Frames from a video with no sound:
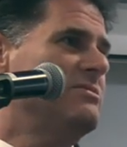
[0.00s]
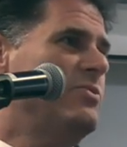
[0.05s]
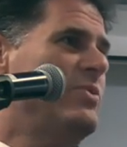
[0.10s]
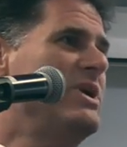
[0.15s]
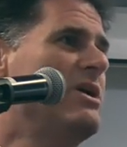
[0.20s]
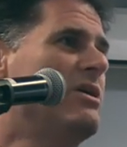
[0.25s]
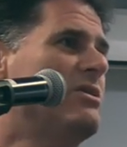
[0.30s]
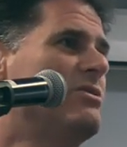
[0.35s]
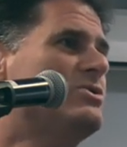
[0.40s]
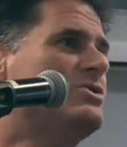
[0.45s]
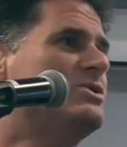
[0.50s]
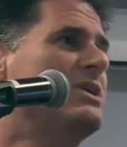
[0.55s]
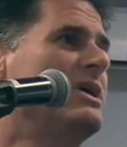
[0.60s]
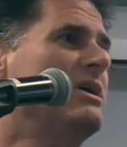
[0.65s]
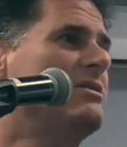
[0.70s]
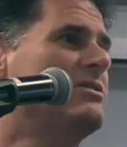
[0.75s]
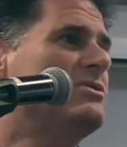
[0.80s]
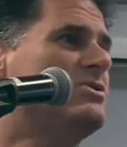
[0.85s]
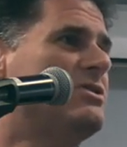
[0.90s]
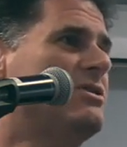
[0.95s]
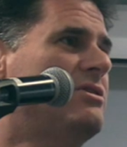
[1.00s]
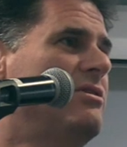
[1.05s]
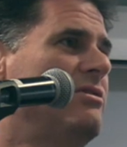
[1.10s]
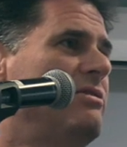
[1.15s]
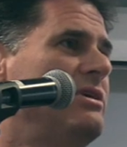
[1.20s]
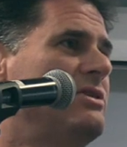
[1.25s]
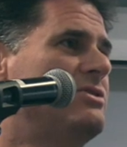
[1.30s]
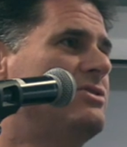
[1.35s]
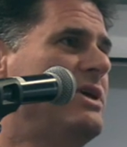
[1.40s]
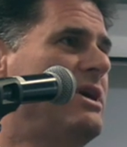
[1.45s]
We understand the
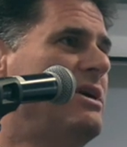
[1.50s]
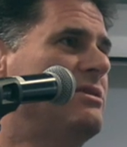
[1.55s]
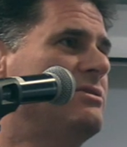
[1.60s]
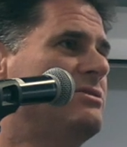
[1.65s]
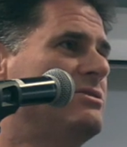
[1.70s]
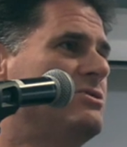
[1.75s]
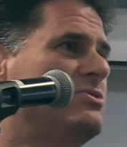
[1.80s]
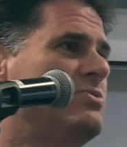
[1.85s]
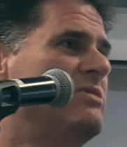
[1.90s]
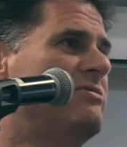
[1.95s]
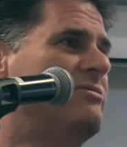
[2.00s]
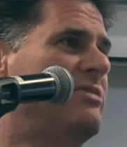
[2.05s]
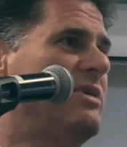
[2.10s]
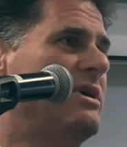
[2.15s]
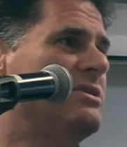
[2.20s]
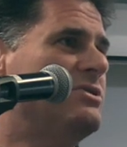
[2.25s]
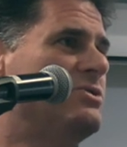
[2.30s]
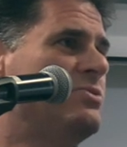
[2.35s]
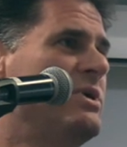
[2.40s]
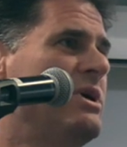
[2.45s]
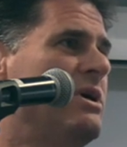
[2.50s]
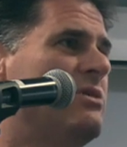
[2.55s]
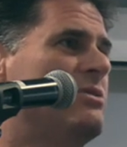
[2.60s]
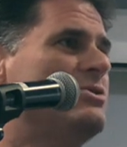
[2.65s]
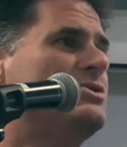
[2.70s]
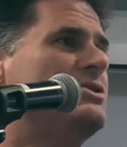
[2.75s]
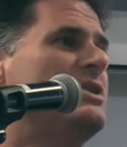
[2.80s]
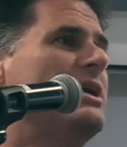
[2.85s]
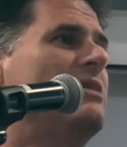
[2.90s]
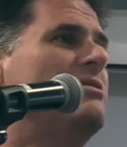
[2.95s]
security challenges we face. We
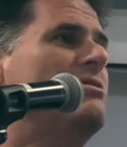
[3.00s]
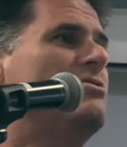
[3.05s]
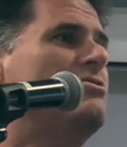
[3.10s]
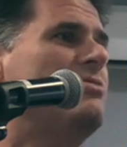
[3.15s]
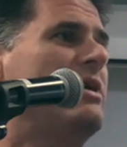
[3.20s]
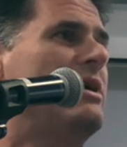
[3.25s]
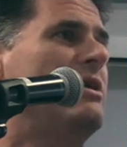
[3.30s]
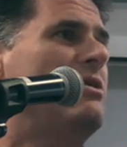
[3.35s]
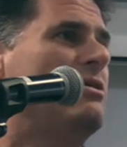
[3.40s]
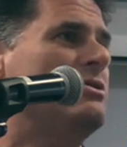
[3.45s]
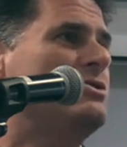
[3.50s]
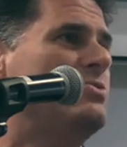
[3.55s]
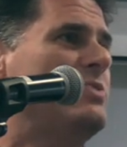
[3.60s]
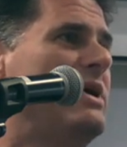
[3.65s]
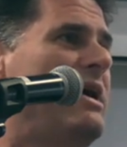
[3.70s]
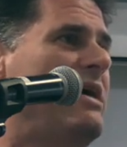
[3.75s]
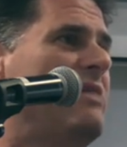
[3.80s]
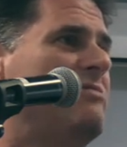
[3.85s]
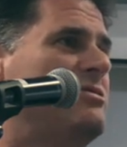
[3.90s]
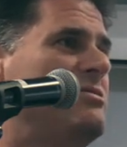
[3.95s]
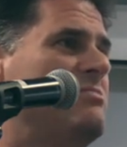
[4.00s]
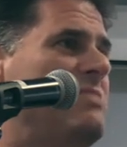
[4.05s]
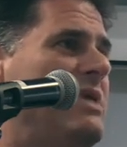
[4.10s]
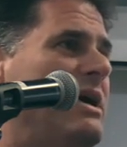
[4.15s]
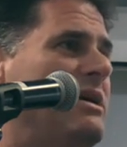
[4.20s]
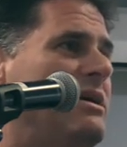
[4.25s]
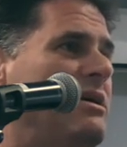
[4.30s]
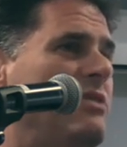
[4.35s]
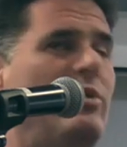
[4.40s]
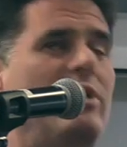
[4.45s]
understand the trade offs we have to
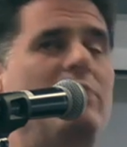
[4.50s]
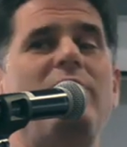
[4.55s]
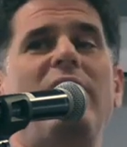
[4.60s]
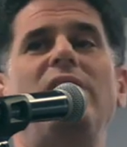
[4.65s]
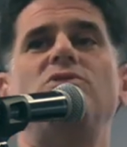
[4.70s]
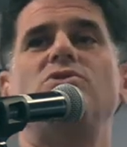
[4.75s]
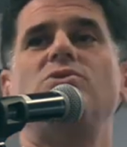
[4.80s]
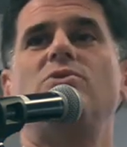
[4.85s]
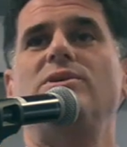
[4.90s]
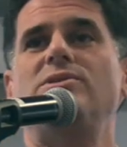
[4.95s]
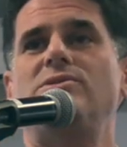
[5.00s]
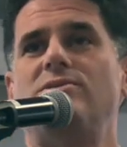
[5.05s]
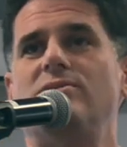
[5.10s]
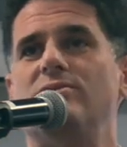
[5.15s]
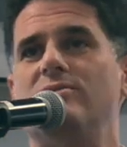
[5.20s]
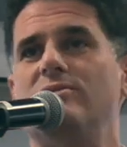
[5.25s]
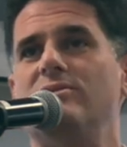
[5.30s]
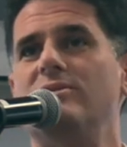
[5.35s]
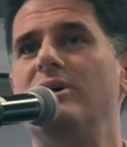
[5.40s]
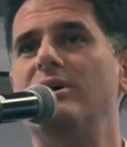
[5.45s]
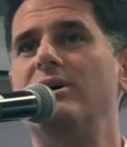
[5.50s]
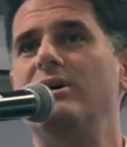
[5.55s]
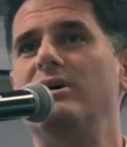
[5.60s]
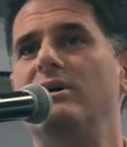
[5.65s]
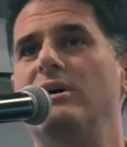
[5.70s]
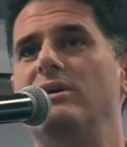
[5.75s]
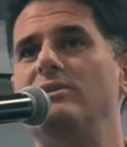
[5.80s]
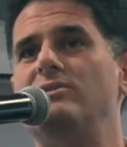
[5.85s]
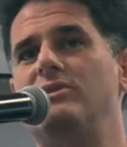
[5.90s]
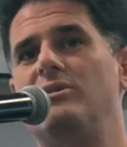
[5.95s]
make, and we make choices.
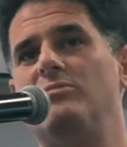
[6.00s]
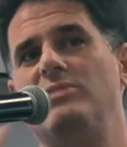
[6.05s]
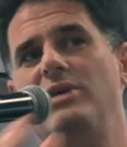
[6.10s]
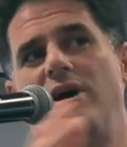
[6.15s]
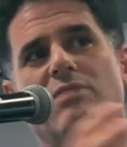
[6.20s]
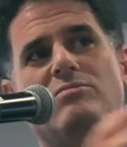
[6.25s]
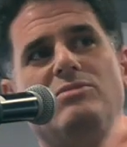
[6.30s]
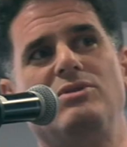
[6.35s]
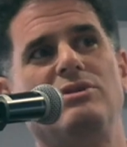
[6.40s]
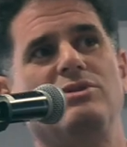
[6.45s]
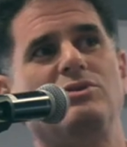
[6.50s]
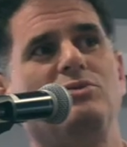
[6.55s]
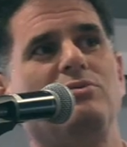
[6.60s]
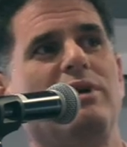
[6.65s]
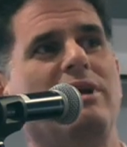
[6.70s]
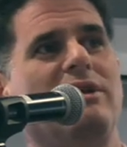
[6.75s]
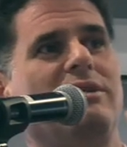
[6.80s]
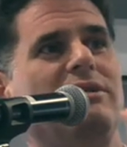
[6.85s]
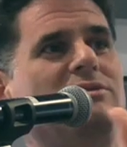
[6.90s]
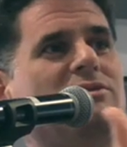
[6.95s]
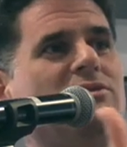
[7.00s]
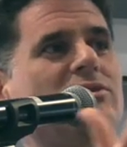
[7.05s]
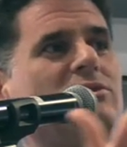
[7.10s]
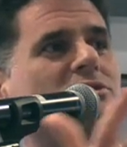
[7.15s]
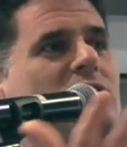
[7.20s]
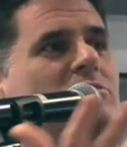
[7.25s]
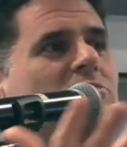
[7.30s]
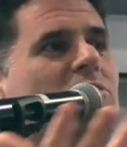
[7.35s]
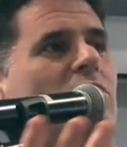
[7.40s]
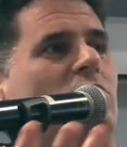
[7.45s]
And sometimes the Israeli
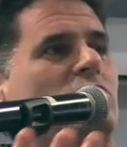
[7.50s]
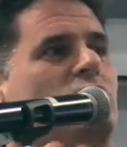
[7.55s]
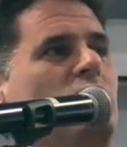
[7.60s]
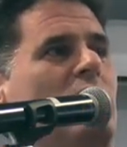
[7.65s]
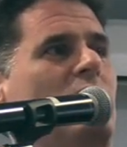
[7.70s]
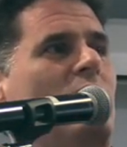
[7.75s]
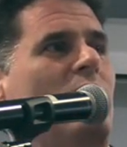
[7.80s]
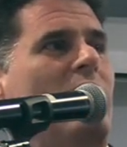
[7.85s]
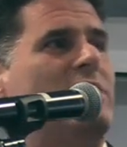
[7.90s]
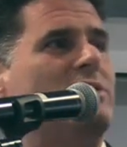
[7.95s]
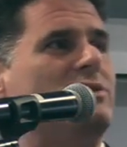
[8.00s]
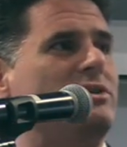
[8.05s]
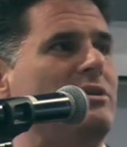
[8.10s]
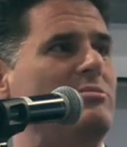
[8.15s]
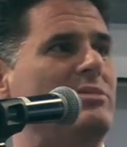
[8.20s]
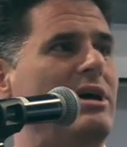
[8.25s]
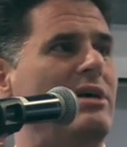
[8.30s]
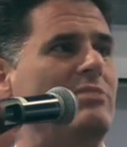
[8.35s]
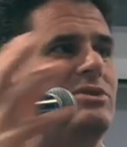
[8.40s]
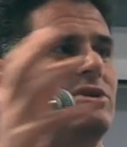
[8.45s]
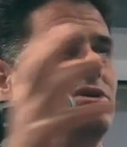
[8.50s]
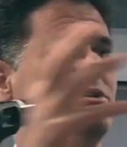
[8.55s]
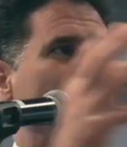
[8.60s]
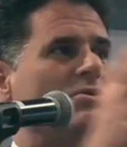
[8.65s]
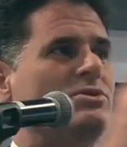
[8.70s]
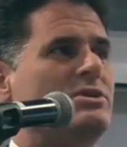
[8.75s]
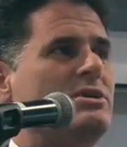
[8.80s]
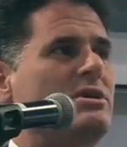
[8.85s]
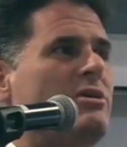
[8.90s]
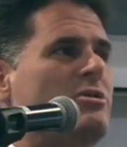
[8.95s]
system goes one way and sometimes it
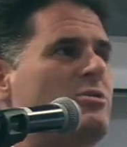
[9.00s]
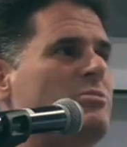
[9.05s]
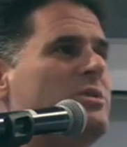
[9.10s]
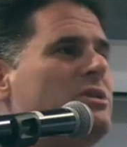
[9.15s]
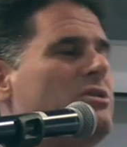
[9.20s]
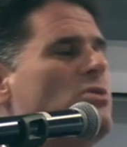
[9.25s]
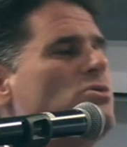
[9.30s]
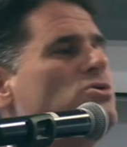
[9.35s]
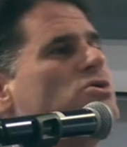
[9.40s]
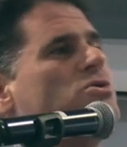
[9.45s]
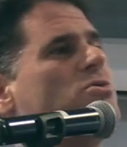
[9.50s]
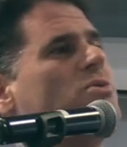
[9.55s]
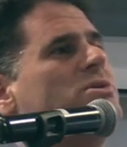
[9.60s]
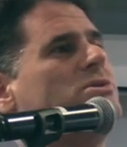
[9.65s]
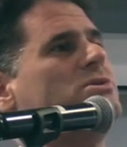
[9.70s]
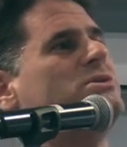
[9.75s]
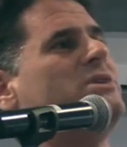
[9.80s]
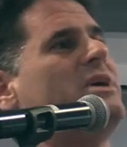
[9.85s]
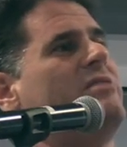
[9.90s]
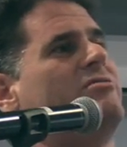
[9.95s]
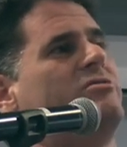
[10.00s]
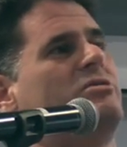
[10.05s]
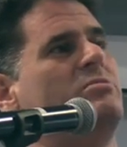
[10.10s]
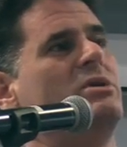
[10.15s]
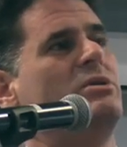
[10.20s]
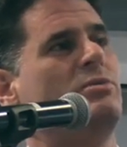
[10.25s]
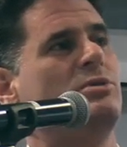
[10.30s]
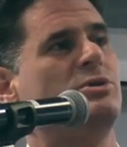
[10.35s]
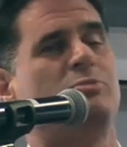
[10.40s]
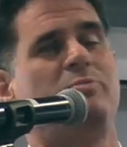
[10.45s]
goes the other, but those choices have to
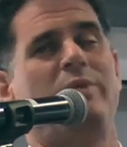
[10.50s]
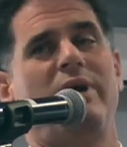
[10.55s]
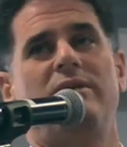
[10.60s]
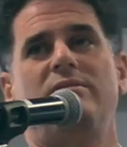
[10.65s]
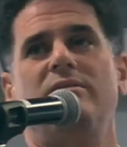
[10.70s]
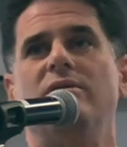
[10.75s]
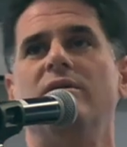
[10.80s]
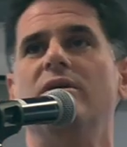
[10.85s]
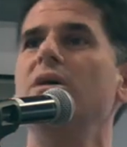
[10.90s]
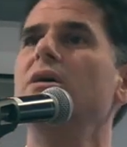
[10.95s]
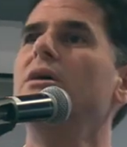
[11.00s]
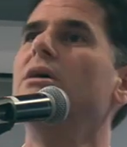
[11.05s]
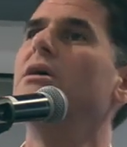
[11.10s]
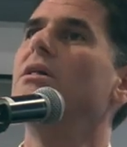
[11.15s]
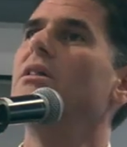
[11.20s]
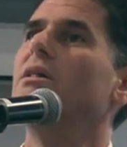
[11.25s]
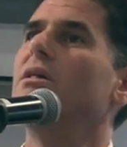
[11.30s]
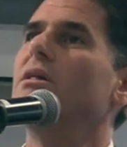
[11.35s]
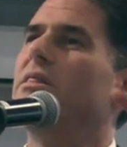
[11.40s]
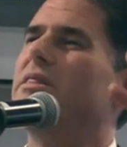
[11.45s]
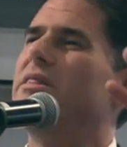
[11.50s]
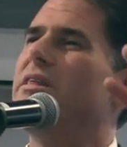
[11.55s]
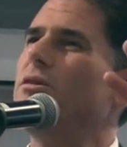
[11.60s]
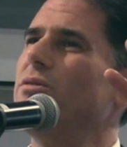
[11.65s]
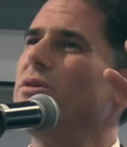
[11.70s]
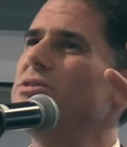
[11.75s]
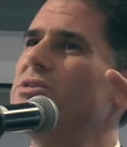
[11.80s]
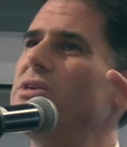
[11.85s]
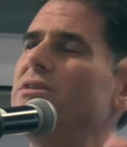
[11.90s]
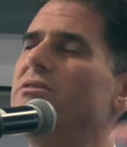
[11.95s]
be respected.
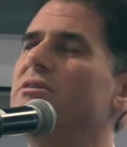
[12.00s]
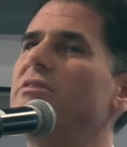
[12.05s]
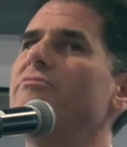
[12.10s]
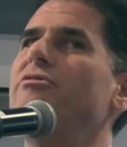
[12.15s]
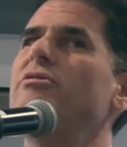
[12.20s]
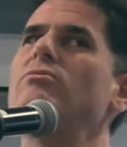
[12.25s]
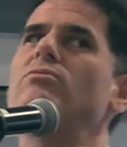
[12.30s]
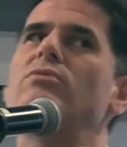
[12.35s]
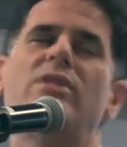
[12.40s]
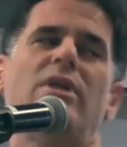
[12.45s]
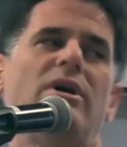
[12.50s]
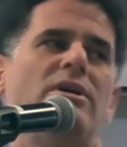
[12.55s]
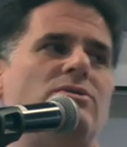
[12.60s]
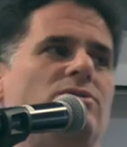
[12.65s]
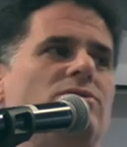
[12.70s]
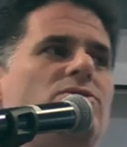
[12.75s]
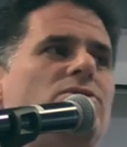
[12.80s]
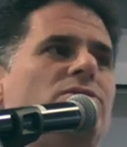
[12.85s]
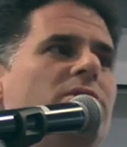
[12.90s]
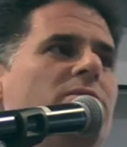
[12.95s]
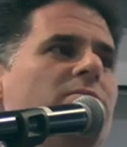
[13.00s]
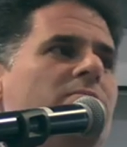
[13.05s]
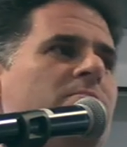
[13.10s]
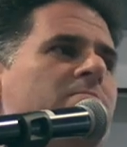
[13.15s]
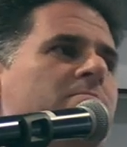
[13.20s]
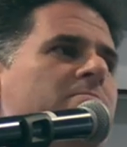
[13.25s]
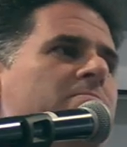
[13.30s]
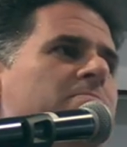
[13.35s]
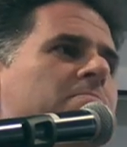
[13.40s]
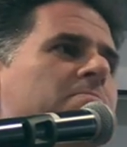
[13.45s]
There is a different
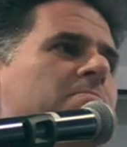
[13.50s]
relationship